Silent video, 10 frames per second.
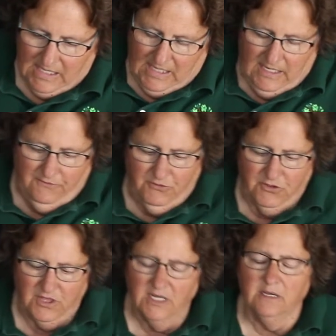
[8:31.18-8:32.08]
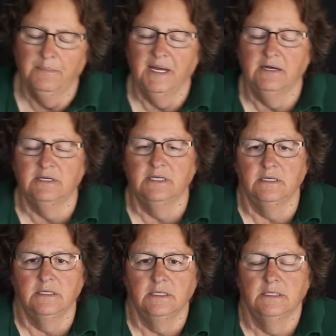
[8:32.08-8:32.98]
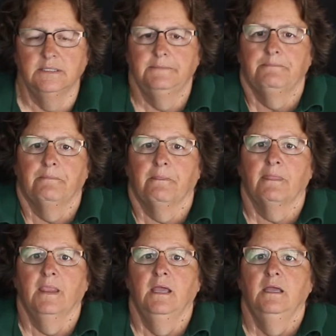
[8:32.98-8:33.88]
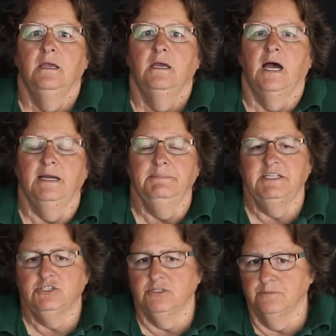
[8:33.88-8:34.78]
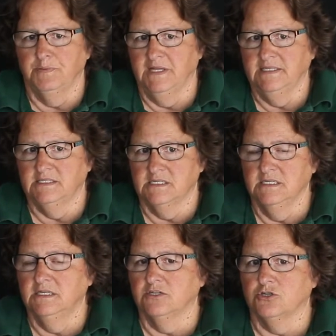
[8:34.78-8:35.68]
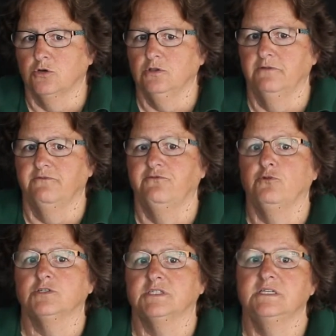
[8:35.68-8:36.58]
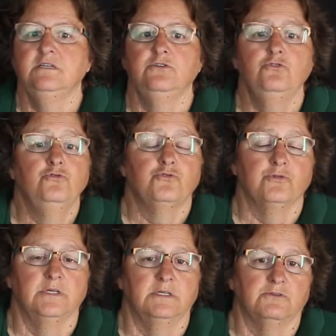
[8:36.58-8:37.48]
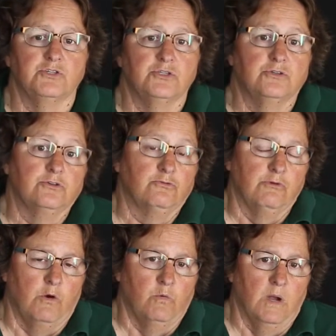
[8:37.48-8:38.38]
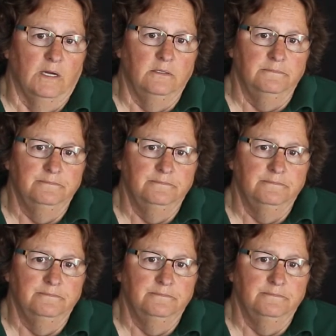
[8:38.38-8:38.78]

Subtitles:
If you think about it, I mentioned plants need a total of 14 nutrients to grow well.